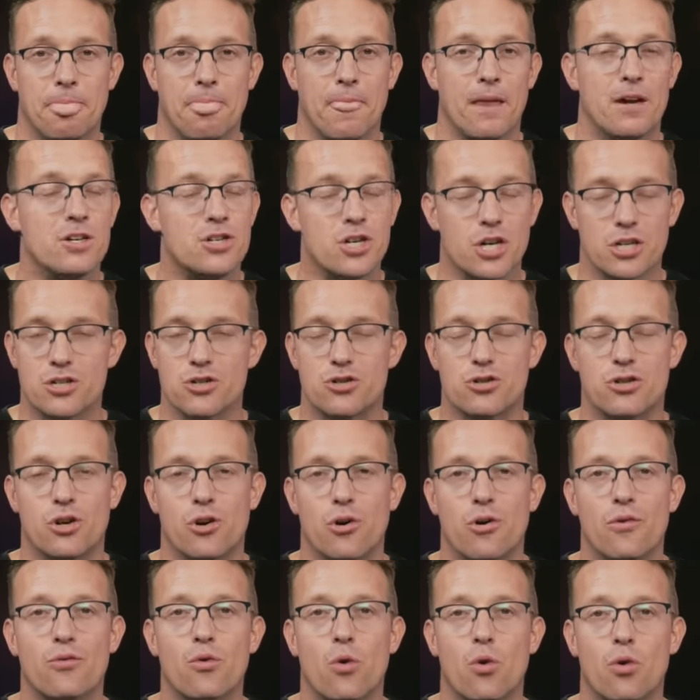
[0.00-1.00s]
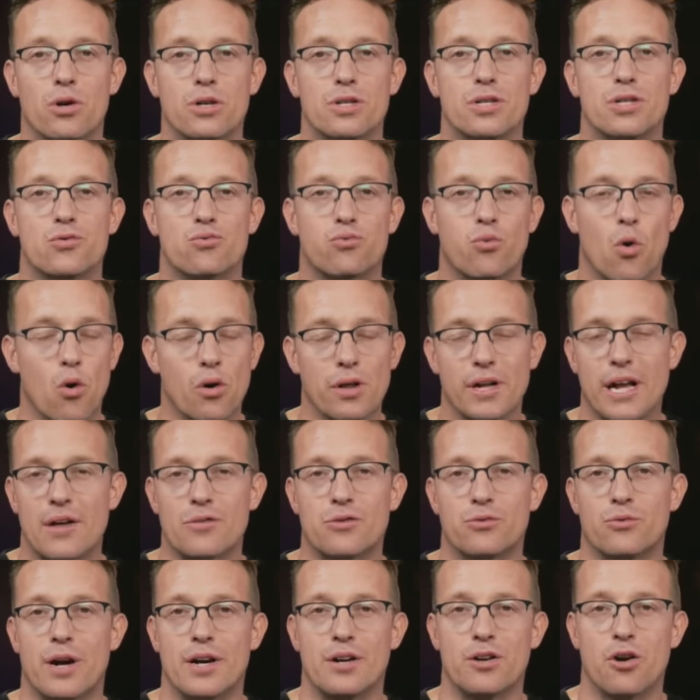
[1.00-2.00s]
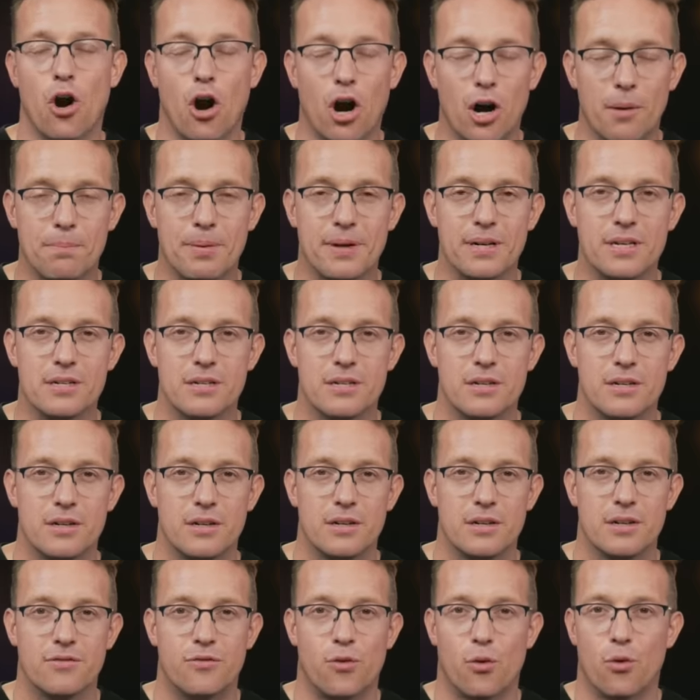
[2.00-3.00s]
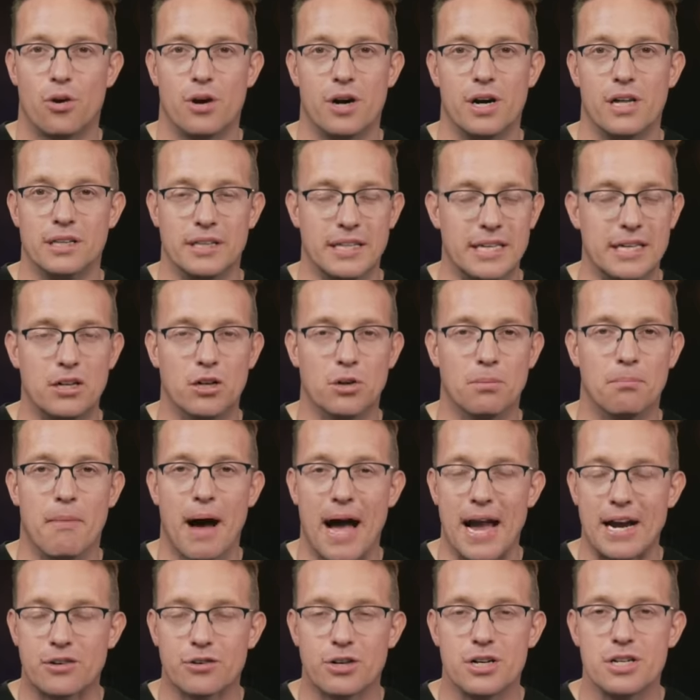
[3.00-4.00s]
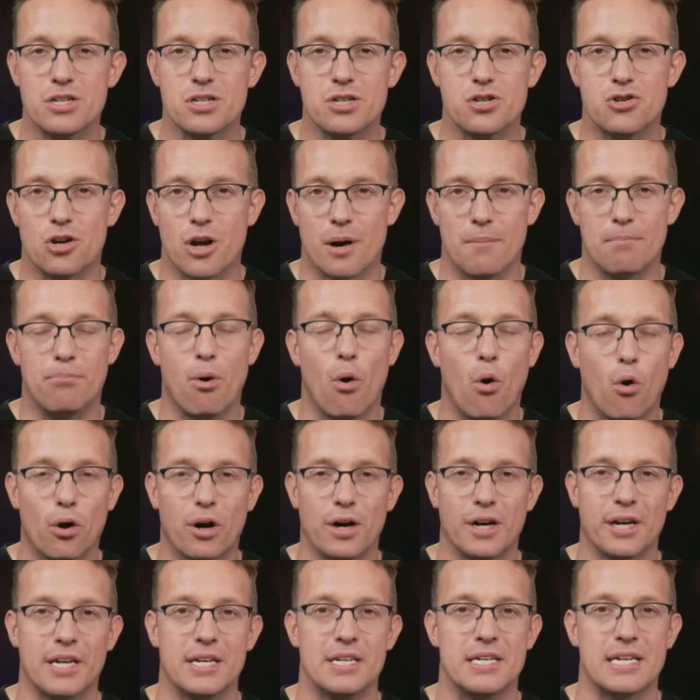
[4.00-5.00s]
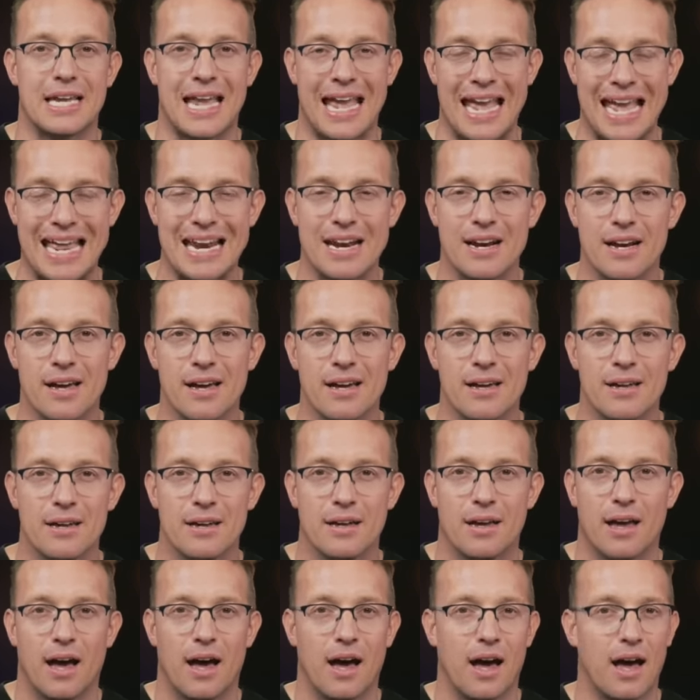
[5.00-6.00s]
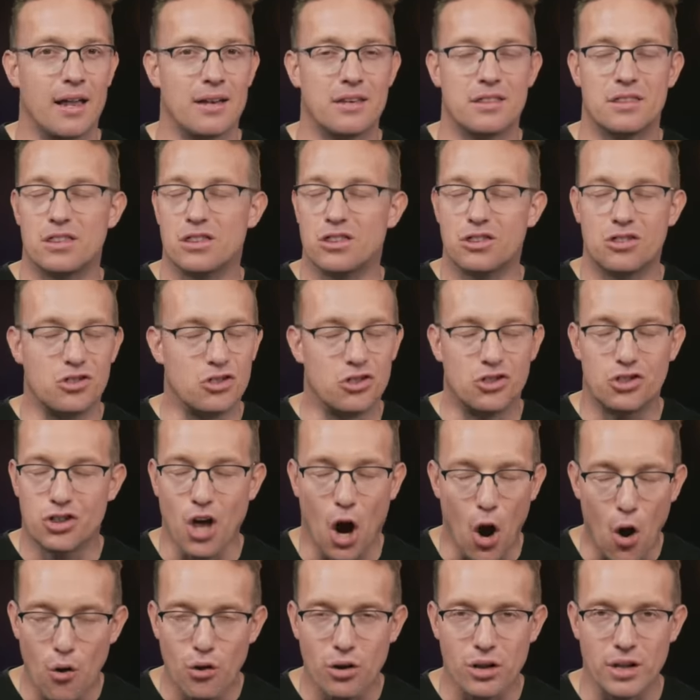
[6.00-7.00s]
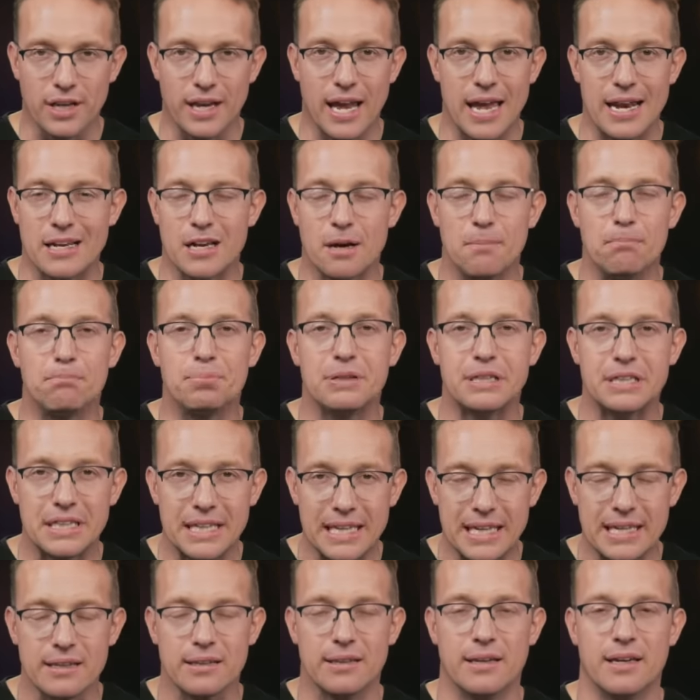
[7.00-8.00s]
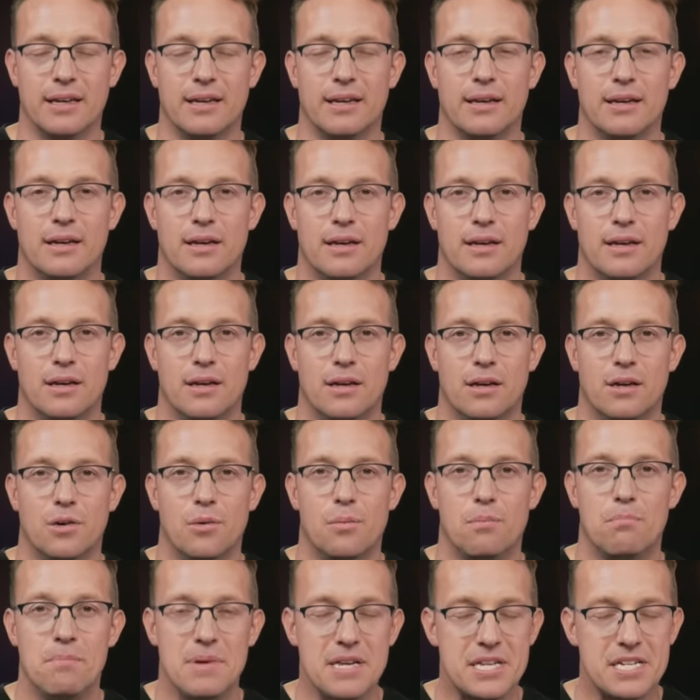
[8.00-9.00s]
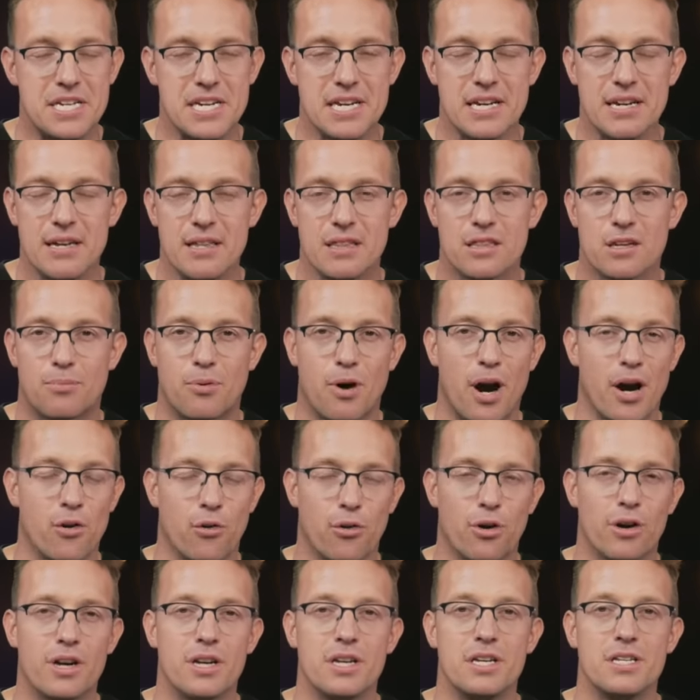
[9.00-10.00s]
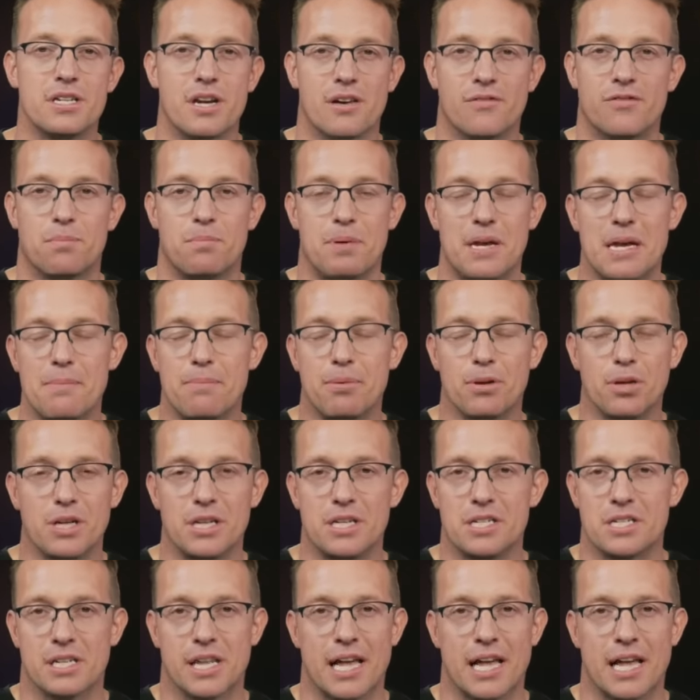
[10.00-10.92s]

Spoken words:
And Justin Trudeau, of course, is rolling out the red carpet for illegal migrants to come pouring into Canada, totally and completely missing the priorities of the people he's